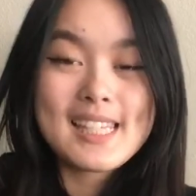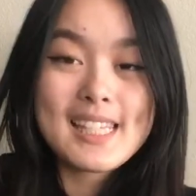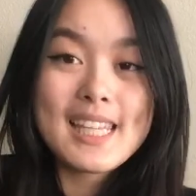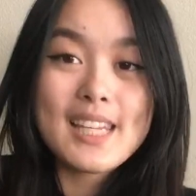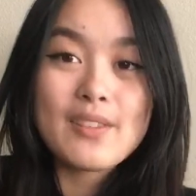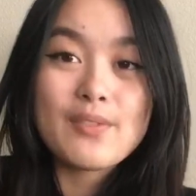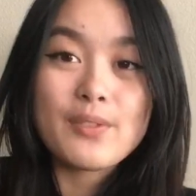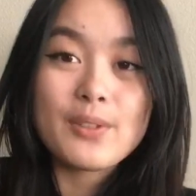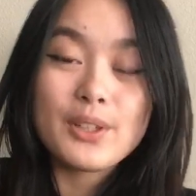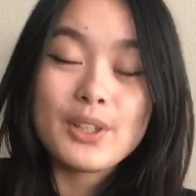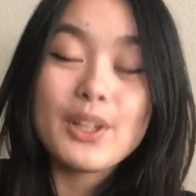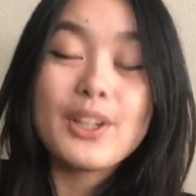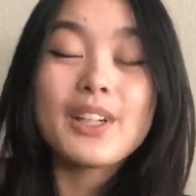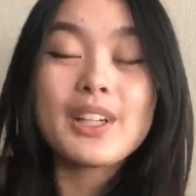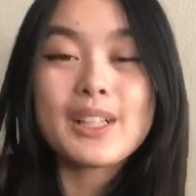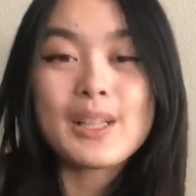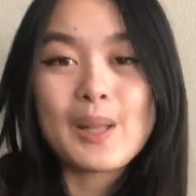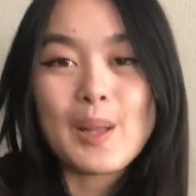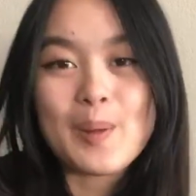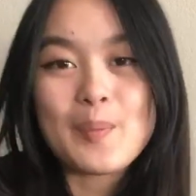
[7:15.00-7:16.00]
it for your
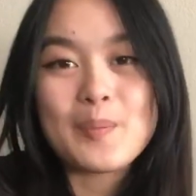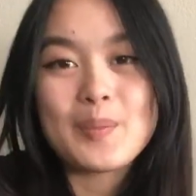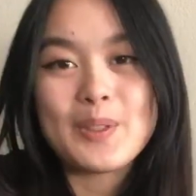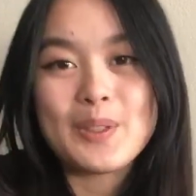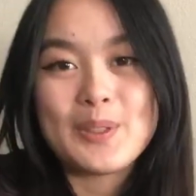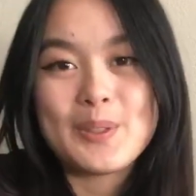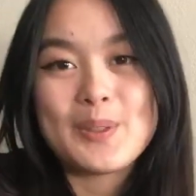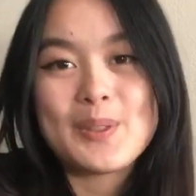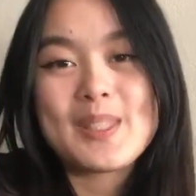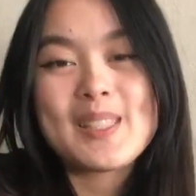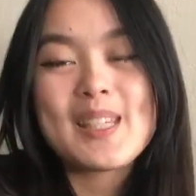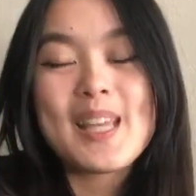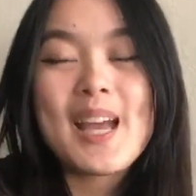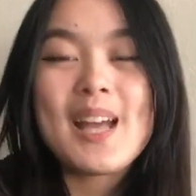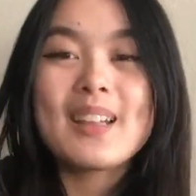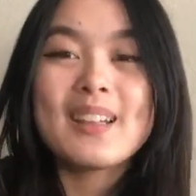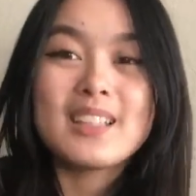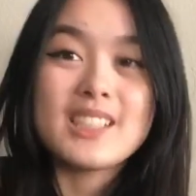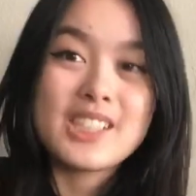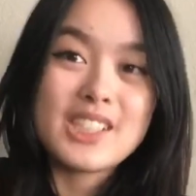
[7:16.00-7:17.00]
club news.
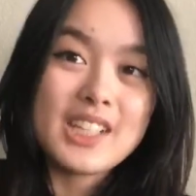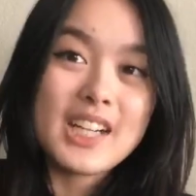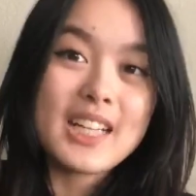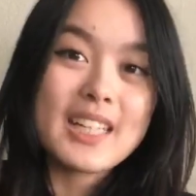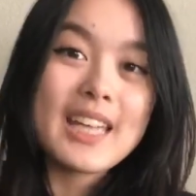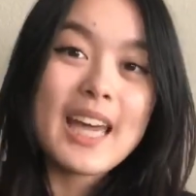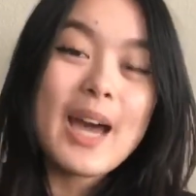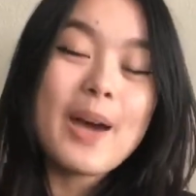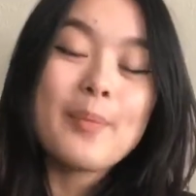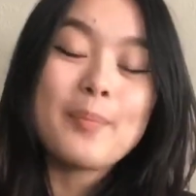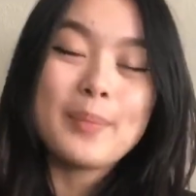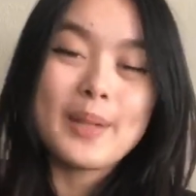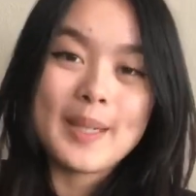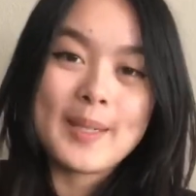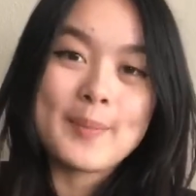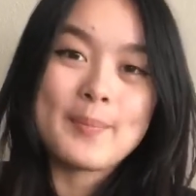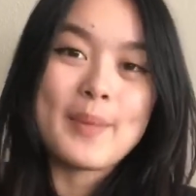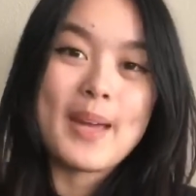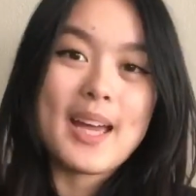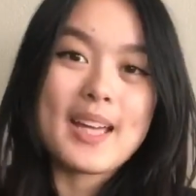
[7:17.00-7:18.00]
Now let's check out
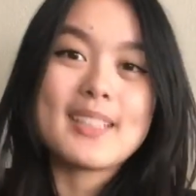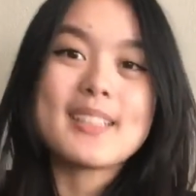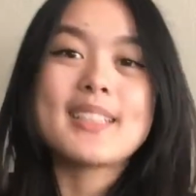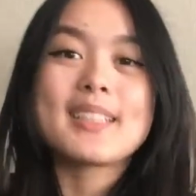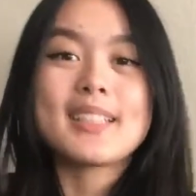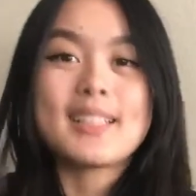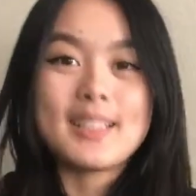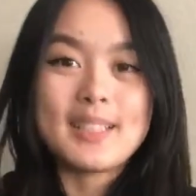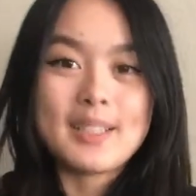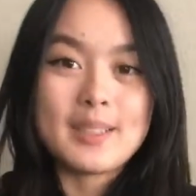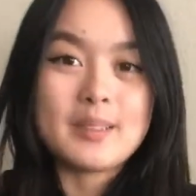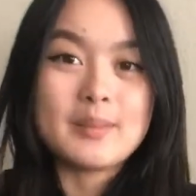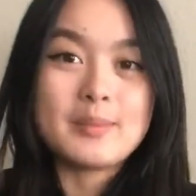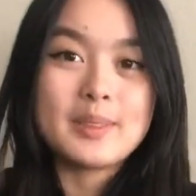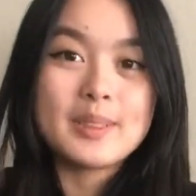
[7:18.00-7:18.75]
Pin Pals Club.